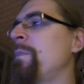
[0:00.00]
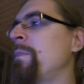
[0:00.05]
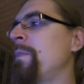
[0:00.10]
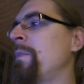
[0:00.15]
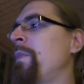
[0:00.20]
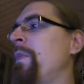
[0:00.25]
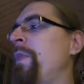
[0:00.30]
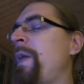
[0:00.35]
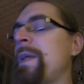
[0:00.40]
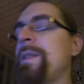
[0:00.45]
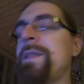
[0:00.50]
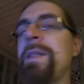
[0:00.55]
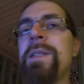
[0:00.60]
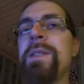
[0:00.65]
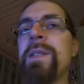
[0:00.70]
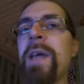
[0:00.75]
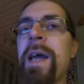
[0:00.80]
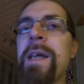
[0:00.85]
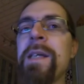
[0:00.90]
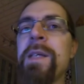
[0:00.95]
that's
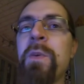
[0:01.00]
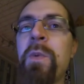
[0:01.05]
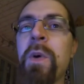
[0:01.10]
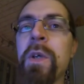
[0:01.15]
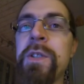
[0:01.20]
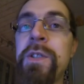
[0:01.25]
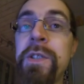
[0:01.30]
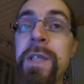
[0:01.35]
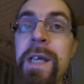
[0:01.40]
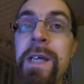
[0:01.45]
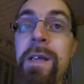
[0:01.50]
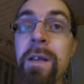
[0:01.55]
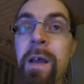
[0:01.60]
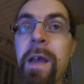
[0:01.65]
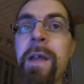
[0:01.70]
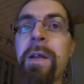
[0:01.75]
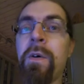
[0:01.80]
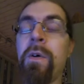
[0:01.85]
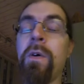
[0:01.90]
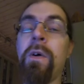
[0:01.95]
exactly what Jay
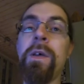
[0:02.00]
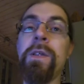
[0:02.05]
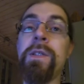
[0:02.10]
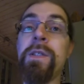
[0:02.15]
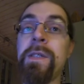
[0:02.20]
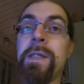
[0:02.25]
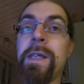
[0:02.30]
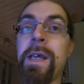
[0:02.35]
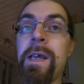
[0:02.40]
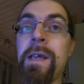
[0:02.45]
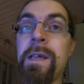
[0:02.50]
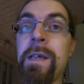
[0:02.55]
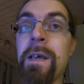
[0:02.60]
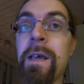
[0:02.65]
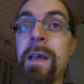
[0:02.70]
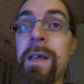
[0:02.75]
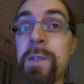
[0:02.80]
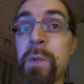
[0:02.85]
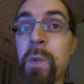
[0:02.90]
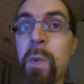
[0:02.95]
Leno say
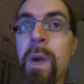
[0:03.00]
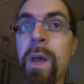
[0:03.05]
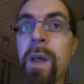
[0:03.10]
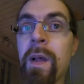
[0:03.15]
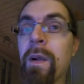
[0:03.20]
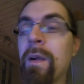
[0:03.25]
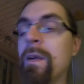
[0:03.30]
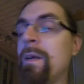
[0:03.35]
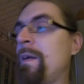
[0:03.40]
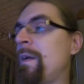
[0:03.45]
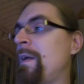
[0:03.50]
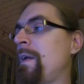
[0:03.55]
as well.